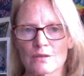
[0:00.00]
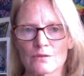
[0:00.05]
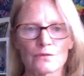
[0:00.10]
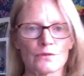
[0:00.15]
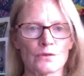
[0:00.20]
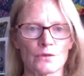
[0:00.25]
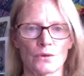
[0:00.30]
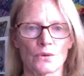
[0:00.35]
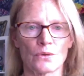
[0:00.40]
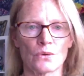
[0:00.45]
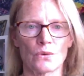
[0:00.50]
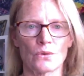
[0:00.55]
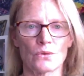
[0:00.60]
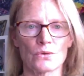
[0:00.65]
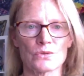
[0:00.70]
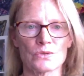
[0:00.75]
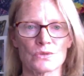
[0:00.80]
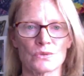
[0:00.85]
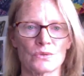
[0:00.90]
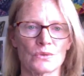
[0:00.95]
for the
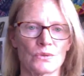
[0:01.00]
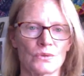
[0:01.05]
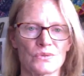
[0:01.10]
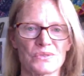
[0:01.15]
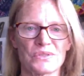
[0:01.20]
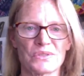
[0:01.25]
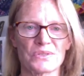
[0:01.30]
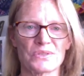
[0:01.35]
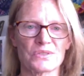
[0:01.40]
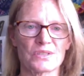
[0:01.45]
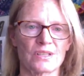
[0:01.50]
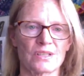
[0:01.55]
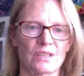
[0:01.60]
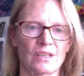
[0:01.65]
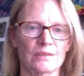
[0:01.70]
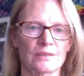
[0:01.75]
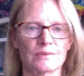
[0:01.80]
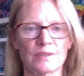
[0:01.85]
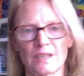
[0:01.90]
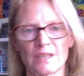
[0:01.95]
horse, or the horse is just going
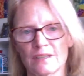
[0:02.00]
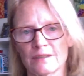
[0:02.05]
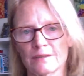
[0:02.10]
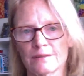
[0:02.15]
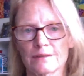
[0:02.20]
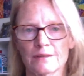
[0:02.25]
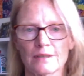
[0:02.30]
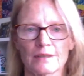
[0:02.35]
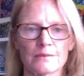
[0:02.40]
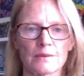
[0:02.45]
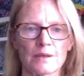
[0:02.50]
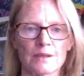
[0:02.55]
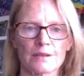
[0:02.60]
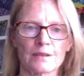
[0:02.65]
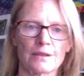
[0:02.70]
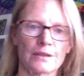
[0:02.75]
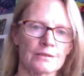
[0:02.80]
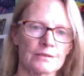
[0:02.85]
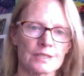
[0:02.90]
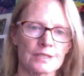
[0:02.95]
to go, bleh, I'd rather
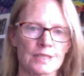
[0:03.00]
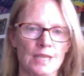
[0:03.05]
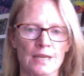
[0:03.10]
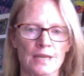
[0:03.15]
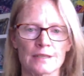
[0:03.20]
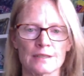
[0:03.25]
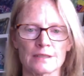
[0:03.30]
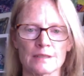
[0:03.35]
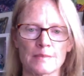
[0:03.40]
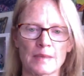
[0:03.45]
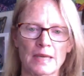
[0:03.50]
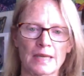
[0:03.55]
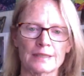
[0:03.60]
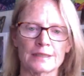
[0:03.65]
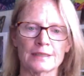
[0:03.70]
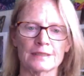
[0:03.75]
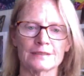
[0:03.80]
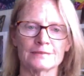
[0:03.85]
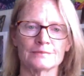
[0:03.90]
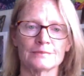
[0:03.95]
go and stand in the
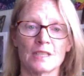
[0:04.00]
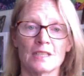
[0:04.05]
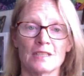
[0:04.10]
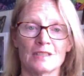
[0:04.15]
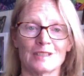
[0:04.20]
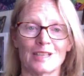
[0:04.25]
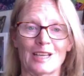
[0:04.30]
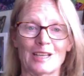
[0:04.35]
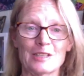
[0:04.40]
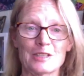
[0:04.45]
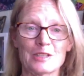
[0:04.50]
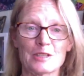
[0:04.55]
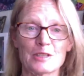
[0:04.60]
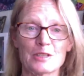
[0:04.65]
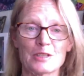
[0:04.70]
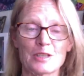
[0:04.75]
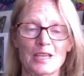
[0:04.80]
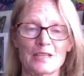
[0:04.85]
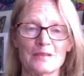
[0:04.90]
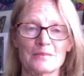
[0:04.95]
paddock. And it's the
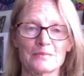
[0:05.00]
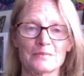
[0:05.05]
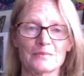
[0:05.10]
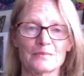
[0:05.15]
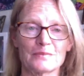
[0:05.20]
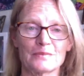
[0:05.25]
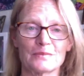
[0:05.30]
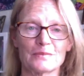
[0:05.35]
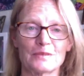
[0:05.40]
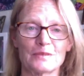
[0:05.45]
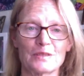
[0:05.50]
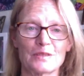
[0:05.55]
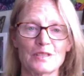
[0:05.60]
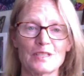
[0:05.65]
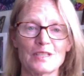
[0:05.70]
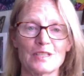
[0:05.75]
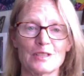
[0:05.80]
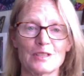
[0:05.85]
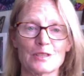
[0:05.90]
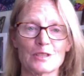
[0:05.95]
same with
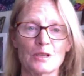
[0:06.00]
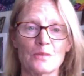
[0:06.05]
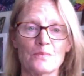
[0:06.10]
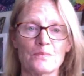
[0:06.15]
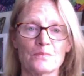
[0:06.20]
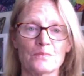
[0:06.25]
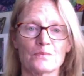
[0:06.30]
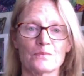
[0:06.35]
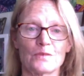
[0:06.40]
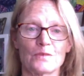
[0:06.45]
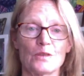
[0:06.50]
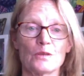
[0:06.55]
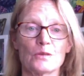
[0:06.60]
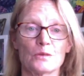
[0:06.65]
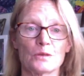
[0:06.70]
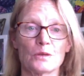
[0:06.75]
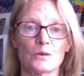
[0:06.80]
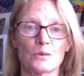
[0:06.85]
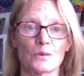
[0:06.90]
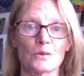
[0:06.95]
this.
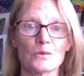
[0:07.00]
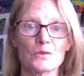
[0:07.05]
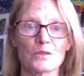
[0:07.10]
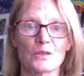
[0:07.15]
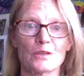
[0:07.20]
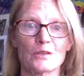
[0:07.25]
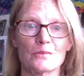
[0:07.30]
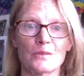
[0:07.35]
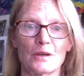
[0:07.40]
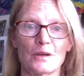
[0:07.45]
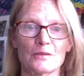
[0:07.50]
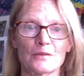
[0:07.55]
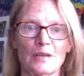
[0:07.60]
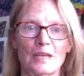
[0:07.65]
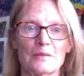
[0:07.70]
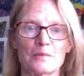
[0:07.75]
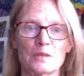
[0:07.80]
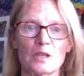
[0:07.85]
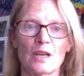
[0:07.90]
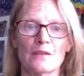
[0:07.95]
You're also the
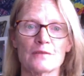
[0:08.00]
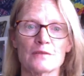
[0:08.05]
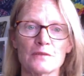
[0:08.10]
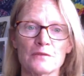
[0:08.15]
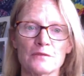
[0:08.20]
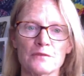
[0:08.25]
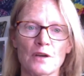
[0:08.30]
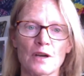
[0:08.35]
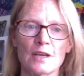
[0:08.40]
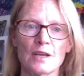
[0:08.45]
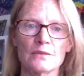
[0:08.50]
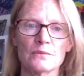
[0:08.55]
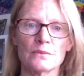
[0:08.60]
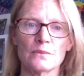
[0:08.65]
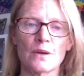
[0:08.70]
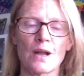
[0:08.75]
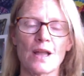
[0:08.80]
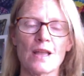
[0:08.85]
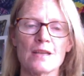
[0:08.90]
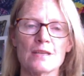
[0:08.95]
motivator, but you have to
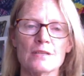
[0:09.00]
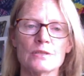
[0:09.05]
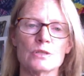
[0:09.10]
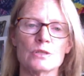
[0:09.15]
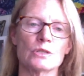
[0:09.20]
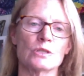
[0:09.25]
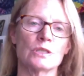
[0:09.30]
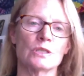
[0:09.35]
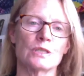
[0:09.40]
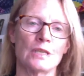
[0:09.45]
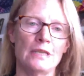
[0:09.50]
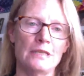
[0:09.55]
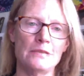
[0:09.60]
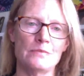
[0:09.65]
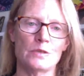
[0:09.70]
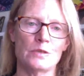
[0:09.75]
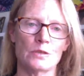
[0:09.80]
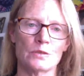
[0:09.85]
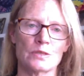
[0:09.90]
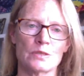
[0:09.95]
find ways to
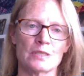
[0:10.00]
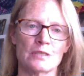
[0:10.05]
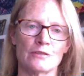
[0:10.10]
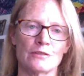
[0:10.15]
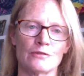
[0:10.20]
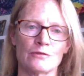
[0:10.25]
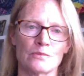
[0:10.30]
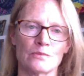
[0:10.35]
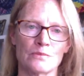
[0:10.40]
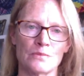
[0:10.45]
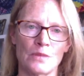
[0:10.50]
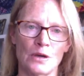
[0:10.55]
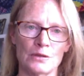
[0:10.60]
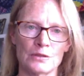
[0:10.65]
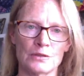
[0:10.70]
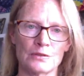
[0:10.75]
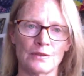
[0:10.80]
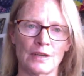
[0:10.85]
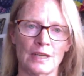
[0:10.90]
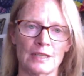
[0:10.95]
keep yourself
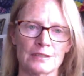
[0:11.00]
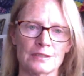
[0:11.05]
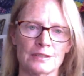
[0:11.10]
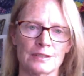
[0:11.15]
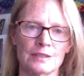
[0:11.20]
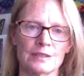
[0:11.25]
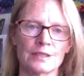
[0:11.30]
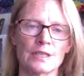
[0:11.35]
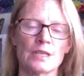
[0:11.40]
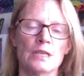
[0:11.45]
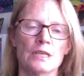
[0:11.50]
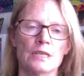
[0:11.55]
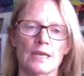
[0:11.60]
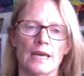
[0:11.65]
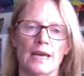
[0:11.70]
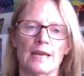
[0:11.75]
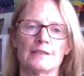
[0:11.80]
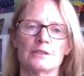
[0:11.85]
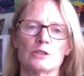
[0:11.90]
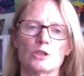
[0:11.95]
motivated,
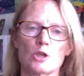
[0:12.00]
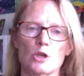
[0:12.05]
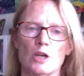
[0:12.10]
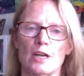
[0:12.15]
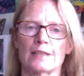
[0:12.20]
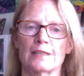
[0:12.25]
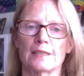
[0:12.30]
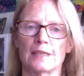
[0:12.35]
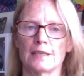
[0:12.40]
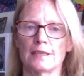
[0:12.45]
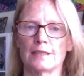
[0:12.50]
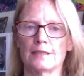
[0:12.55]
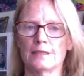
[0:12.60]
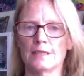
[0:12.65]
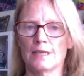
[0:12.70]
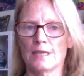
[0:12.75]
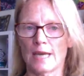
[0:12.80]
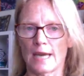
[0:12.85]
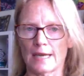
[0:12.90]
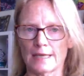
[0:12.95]
and tracking
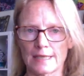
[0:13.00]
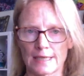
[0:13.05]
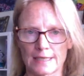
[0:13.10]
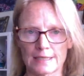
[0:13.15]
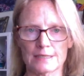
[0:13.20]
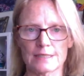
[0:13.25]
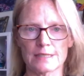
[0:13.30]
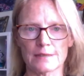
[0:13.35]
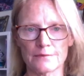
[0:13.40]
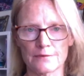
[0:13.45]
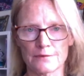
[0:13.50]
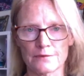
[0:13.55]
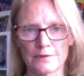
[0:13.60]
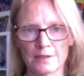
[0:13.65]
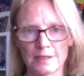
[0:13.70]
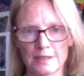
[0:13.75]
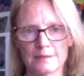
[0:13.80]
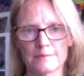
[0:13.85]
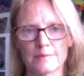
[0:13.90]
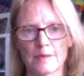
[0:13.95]
and getting some
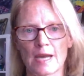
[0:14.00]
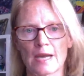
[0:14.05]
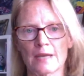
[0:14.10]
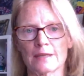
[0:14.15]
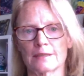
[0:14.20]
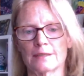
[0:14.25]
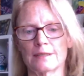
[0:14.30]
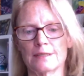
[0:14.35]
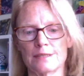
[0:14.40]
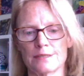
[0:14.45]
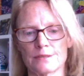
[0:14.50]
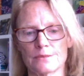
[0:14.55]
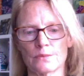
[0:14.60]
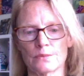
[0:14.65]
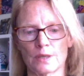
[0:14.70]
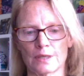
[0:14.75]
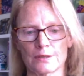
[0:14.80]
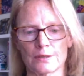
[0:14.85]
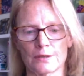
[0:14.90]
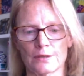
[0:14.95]
feedback is
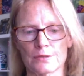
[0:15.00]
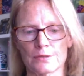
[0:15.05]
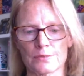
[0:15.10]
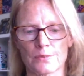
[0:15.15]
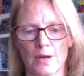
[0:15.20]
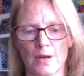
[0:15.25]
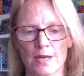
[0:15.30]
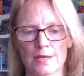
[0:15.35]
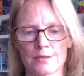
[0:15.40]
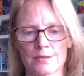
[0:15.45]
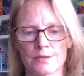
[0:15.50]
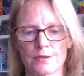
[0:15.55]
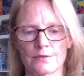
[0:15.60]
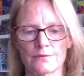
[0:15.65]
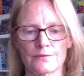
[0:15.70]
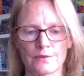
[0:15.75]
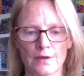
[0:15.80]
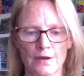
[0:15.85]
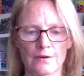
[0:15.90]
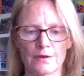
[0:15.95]
one of those ways. So
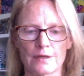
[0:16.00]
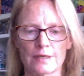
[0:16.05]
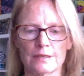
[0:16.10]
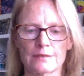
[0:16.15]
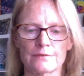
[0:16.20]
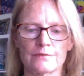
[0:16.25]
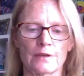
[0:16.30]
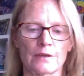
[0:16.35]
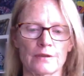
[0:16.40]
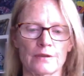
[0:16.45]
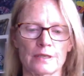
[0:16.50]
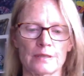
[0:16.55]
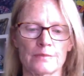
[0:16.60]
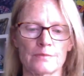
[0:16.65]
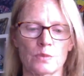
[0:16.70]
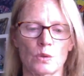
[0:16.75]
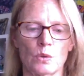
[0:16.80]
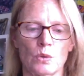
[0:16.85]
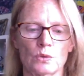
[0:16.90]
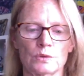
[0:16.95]
very, very
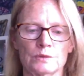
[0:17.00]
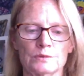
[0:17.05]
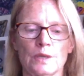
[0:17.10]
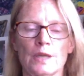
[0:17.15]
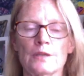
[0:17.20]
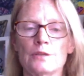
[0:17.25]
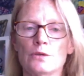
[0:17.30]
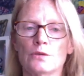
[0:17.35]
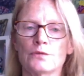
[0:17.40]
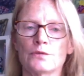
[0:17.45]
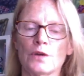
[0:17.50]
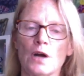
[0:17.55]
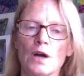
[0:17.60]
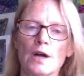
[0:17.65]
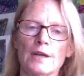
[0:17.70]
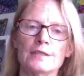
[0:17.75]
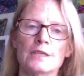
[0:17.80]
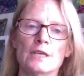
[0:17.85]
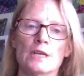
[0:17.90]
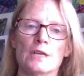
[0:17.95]
important. And you'll
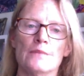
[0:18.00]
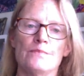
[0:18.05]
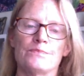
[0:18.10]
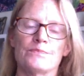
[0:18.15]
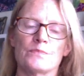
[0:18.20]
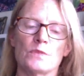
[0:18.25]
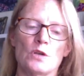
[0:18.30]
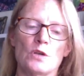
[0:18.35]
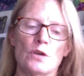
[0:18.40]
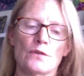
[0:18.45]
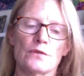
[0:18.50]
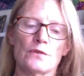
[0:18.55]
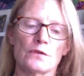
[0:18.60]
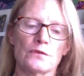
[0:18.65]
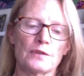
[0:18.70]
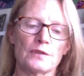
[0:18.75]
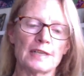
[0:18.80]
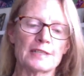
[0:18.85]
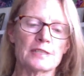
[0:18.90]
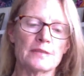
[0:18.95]
find, you know, for
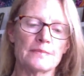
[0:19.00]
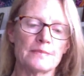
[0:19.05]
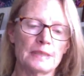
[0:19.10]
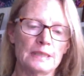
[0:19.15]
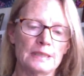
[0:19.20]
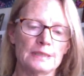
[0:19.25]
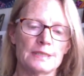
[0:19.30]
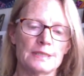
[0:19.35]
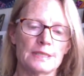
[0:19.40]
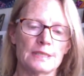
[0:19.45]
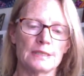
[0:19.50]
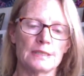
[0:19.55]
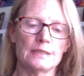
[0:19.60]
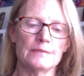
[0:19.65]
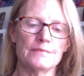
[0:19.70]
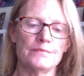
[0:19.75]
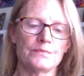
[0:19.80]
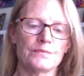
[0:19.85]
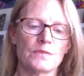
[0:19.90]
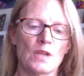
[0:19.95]

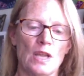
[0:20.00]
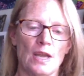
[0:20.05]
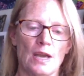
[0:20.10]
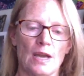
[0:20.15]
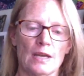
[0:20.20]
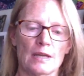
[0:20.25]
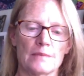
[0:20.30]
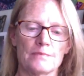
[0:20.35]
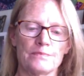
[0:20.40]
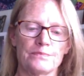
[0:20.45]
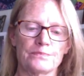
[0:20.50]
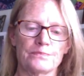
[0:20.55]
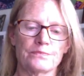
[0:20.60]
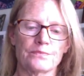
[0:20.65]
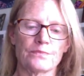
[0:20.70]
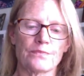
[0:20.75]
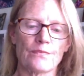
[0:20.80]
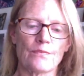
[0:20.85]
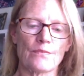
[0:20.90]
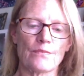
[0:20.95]
flexibility,
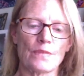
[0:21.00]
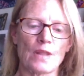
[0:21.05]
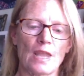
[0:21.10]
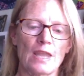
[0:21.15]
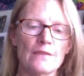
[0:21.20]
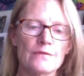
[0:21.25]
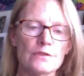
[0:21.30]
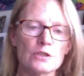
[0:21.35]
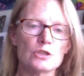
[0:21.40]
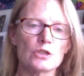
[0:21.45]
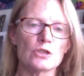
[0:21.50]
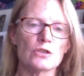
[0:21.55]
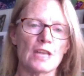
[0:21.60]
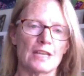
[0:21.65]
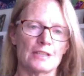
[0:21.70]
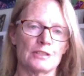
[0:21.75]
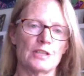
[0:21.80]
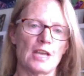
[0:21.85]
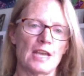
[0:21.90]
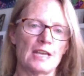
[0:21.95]
if you do
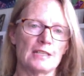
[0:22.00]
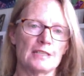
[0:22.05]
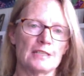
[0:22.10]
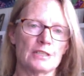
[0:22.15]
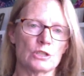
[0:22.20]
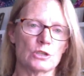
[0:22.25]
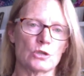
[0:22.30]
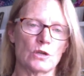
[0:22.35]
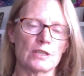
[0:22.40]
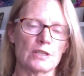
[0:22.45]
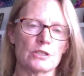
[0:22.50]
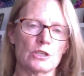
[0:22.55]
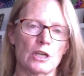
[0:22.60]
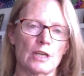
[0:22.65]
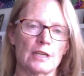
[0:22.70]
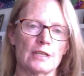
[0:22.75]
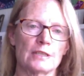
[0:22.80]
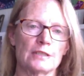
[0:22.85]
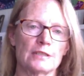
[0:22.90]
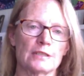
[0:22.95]
that daily
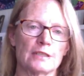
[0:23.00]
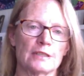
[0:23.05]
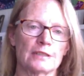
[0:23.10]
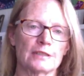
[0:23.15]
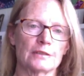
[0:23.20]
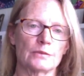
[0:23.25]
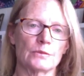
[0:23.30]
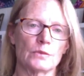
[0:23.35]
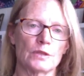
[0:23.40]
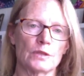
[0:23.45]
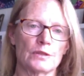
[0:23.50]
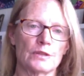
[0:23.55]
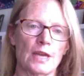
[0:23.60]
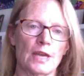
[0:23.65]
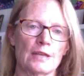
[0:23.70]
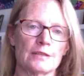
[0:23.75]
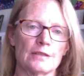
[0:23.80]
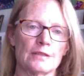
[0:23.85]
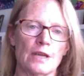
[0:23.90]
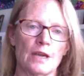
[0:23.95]
stretching, like with that,